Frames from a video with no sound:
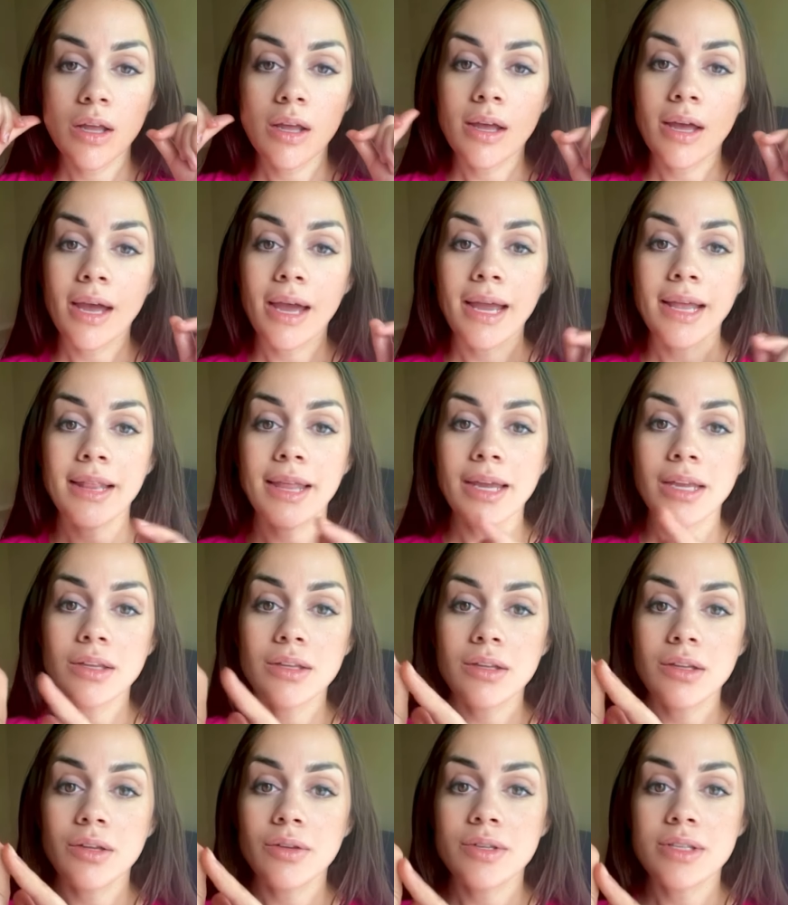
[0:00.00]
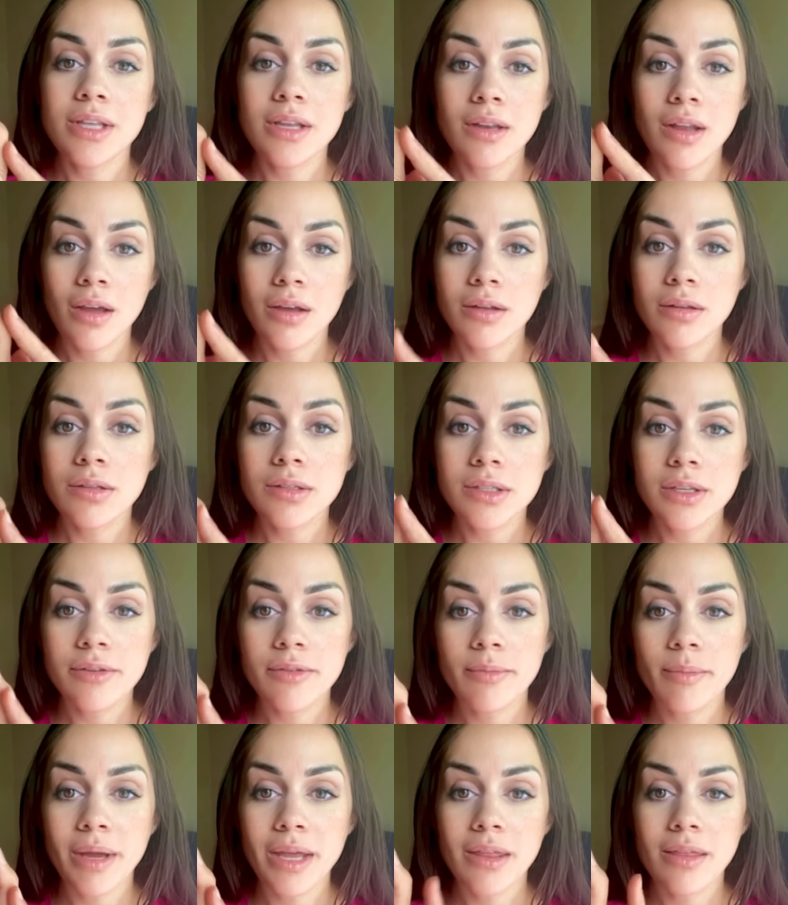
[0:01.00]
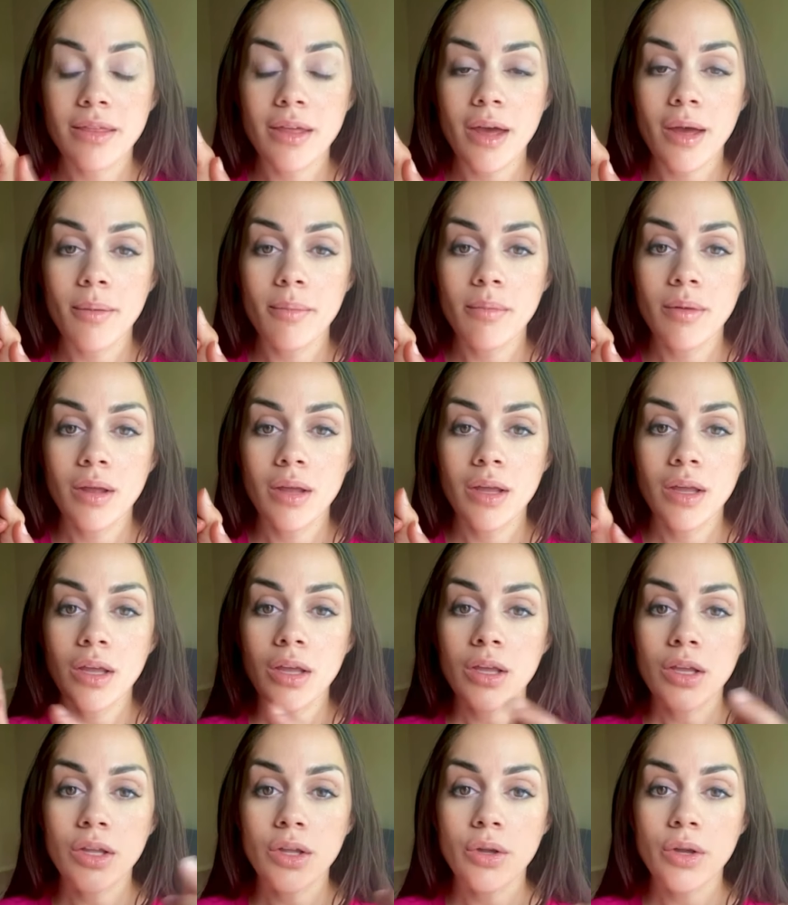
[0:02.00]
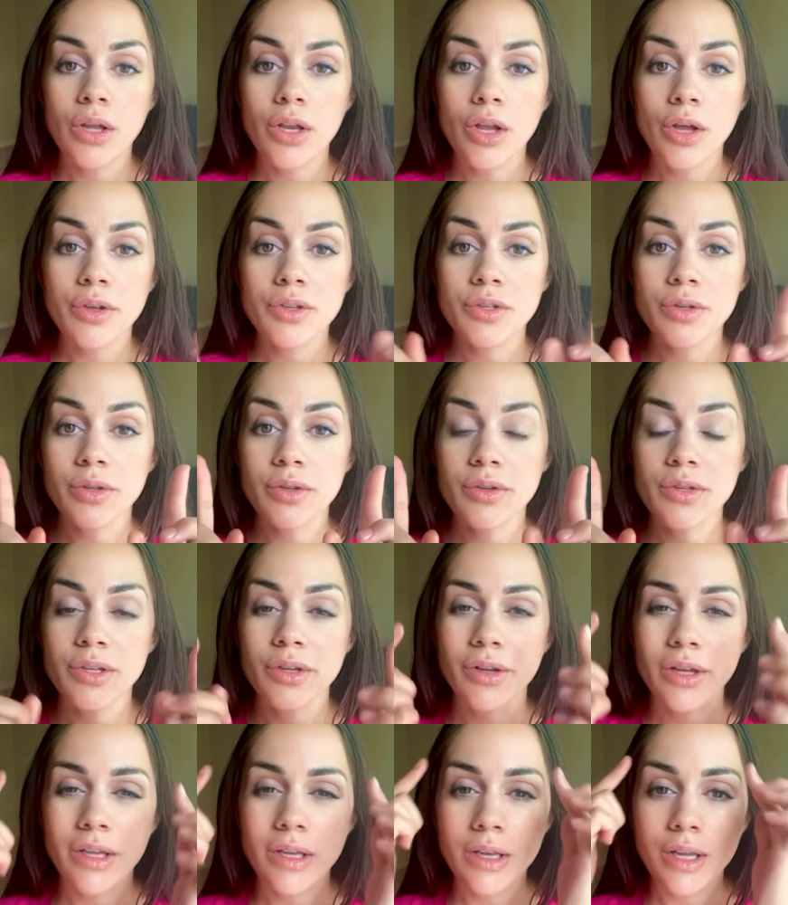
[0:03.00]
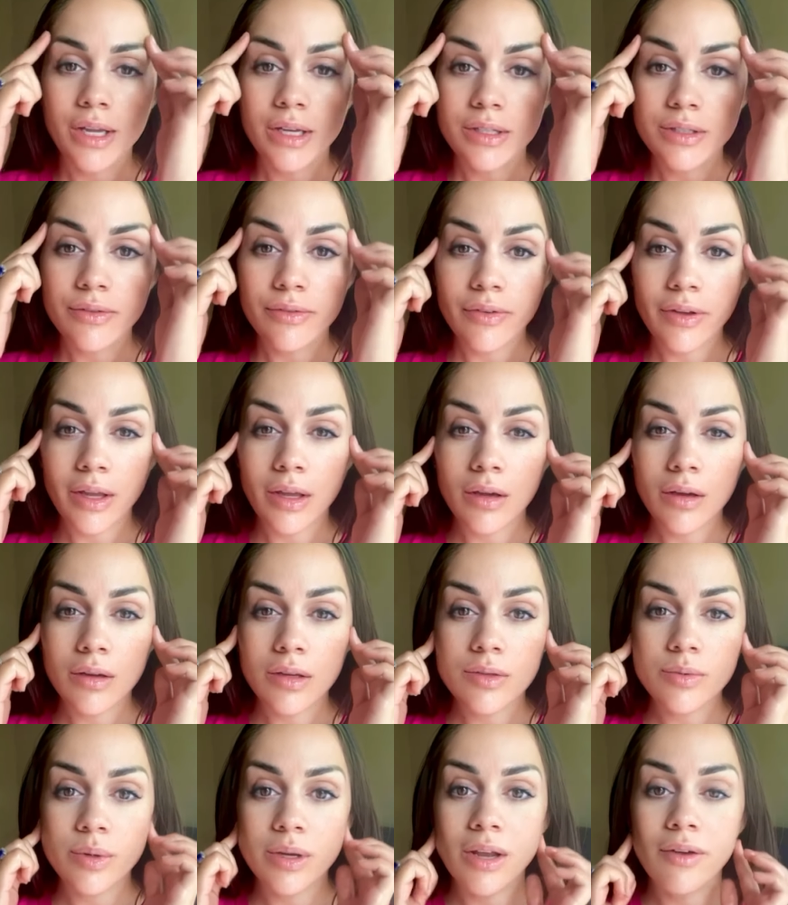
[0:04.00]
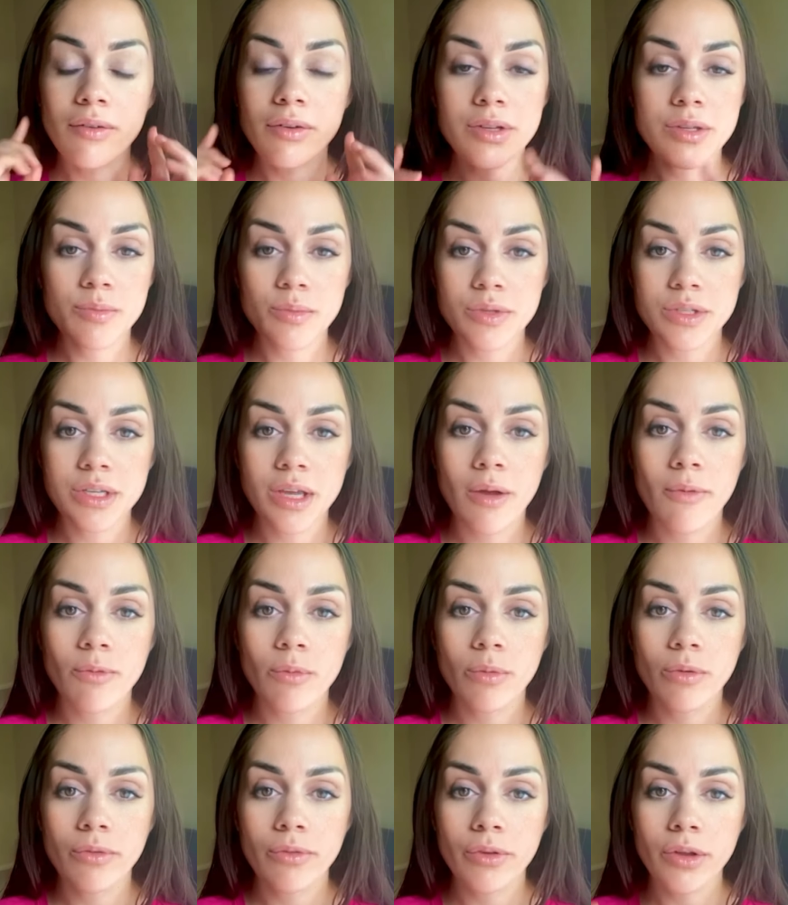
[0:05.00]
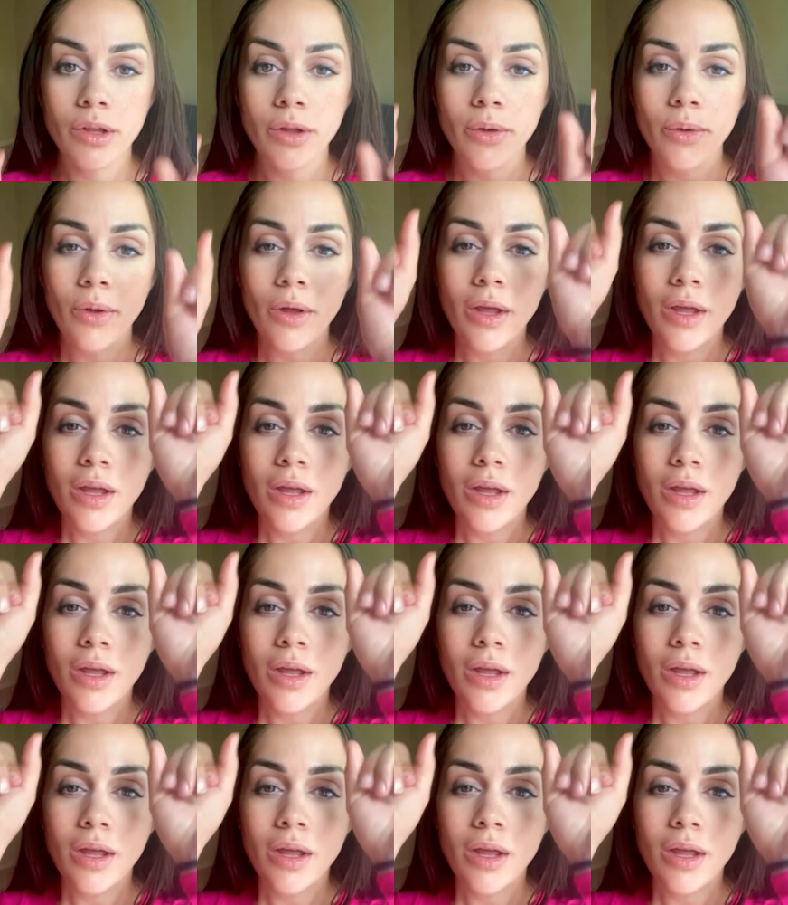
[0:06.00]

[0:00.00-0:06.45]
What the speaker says: I like to use the knuckles of my thumb. You can also use your index fingers, whatever's most comfortable for you.